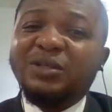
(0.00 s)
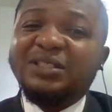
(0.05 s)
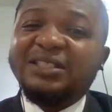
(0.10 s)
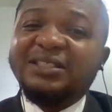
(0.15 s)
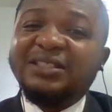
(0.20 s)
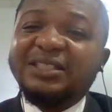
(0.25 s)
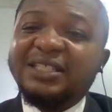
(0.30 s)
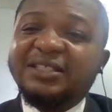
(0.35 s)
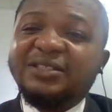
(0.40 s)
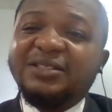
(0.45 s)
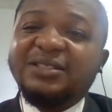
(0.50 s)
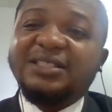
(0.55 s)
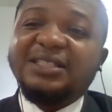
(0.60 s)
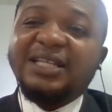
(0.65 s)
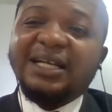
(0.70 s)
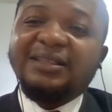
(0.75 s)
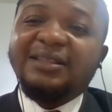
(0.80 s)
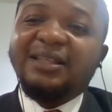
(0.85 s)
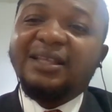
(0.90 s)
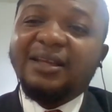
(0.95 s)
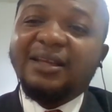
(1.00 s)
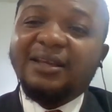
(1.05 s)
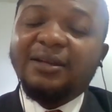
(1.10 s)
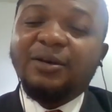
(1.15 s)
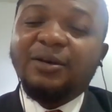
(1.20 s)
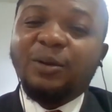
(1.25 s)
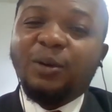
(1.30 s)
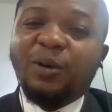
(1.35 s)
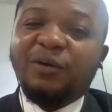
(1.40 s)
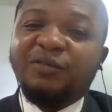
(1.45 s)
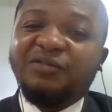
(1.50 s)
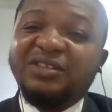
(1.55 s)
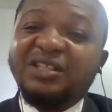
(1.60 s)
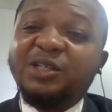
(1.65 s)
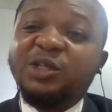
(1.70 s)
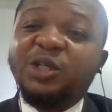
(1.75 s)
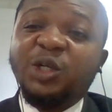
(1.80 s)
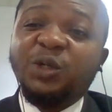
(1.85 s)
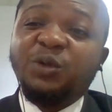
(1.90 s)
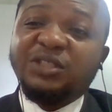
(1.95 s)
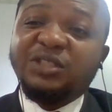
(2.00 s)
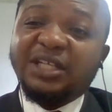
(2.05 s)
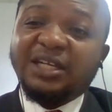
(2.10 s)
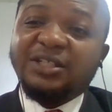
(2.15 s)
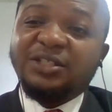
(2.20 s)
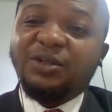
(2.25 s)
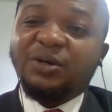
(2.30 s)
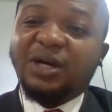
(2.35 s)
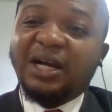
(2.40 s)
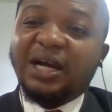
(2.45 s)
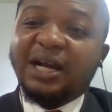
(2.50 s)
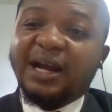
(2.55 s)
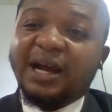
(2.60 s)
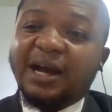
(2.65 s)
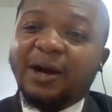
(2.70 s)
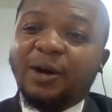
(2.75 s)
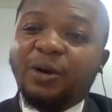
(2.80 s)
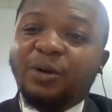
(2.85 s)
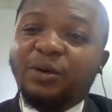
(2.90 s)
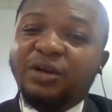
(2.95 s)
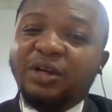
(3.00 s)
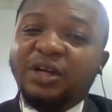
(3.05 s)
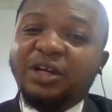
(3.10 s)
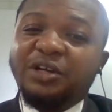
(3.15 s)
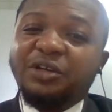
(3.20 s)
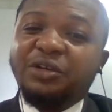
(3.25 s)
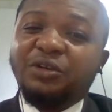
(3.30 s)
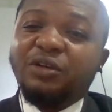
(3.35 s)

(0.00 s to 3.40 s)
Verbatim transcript: we need to start thinking of the real sector and how,